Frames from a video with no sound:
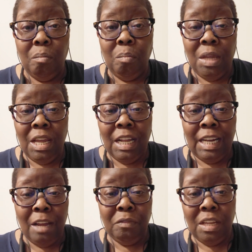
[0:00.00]
being a
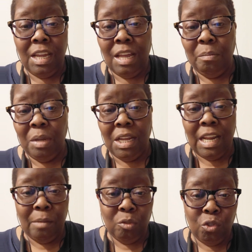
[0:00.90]
lefty and being
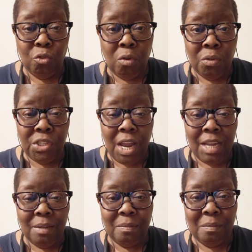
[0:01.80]
able to crochet.